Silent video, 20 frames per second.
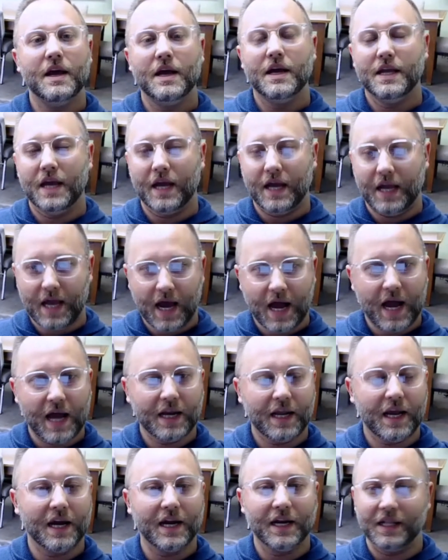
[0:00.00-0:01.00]
Yet
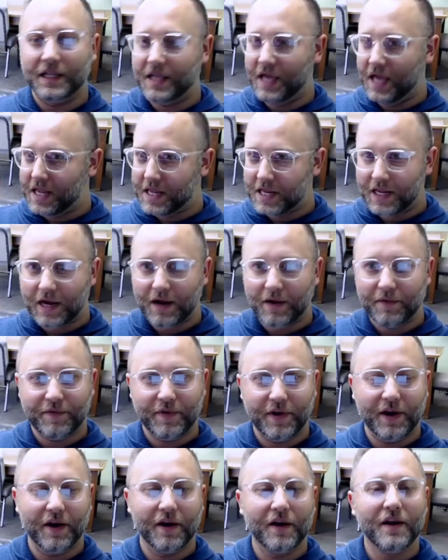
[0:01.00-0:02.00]
God kind of lays it out
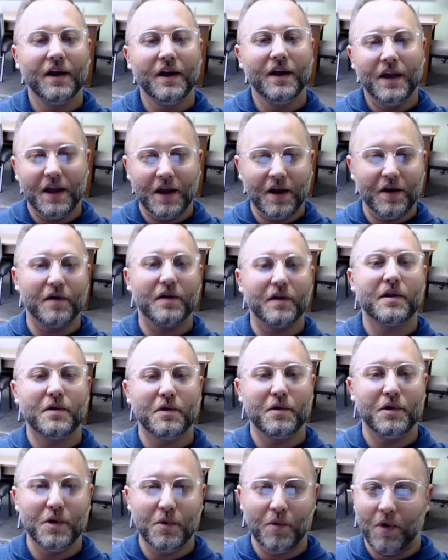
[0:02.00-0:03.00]
there. Here's who
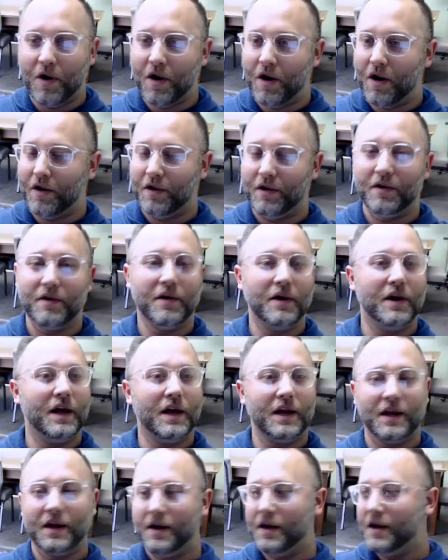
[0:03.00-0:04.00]
you are. You're
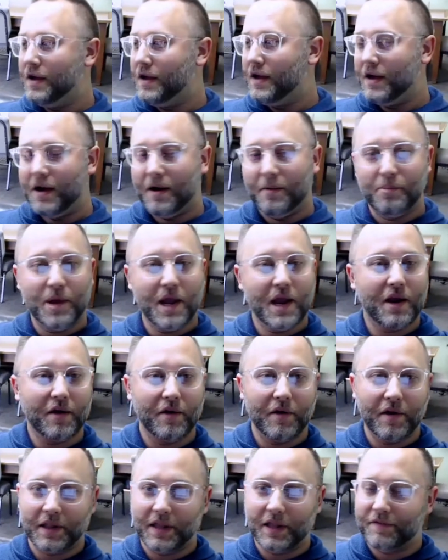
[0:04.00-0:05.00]
like a, a baker
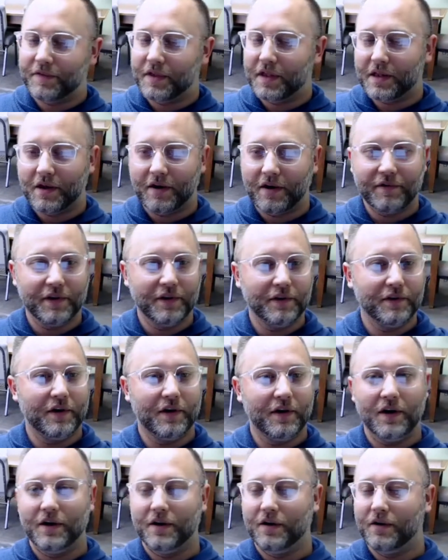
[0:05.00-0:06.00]
who's left his oven
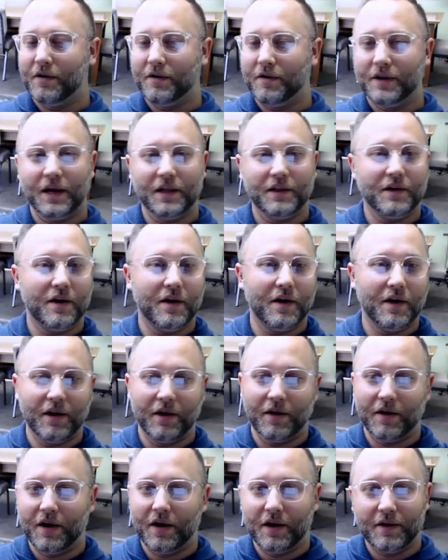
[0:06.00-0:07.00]
on all night long.
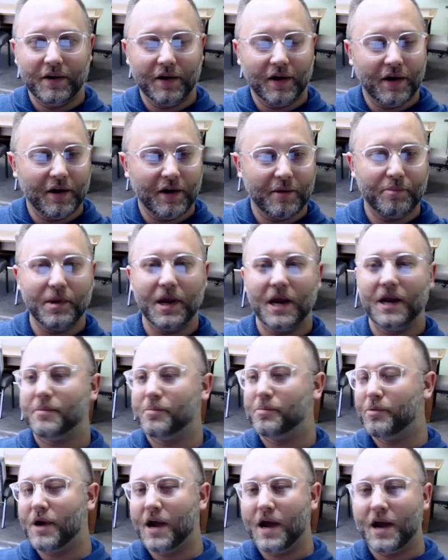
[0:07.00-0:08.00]
You're un, unbaked
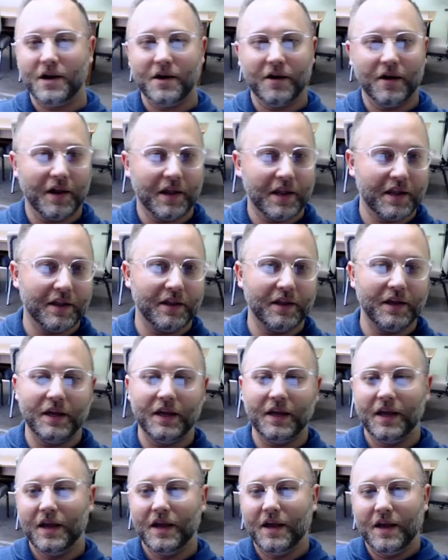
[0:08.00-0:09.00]
bread. You're a
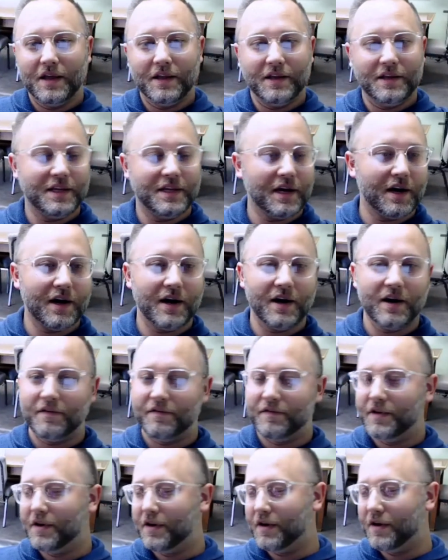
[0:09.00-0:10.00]
silly
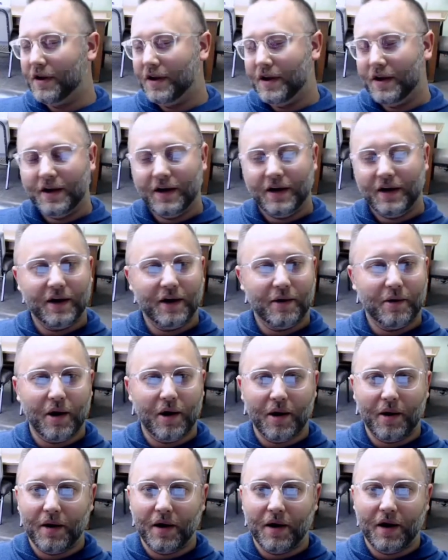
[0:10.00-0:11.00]
dove. You're uh,
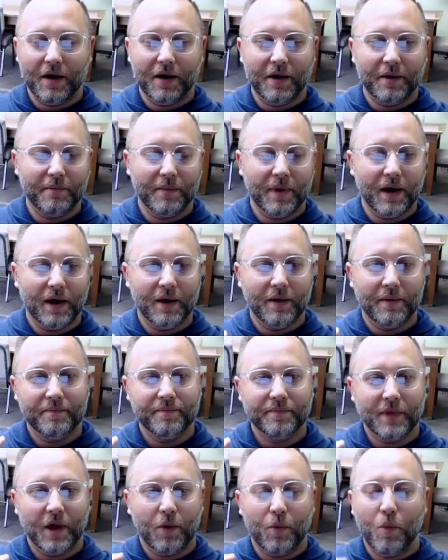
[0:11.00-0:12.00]
uh, um, uh,
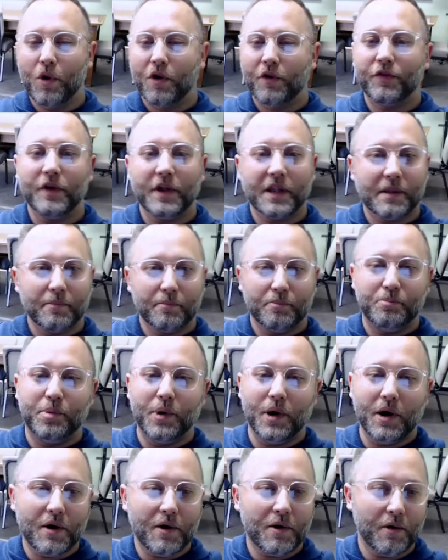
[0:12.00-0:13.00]
a worthless
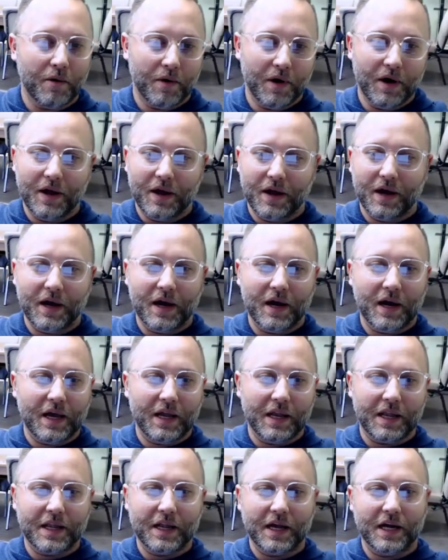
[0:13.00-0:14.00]
bow uh,
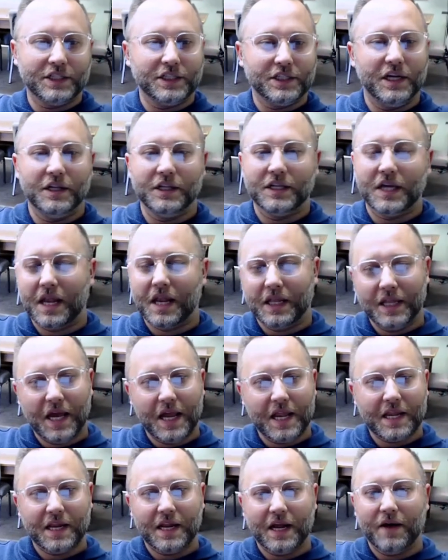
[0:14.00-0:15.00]
and such. And he kind of
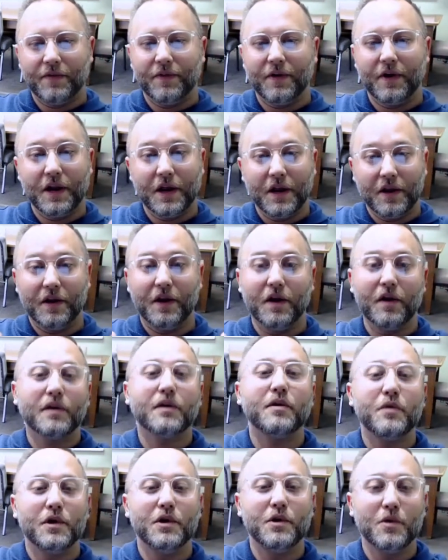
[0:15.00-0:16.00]
lays it out there. Here, here's
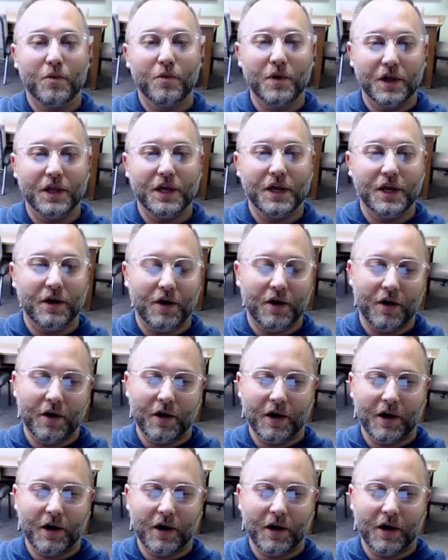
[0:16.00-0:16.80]
who you really are.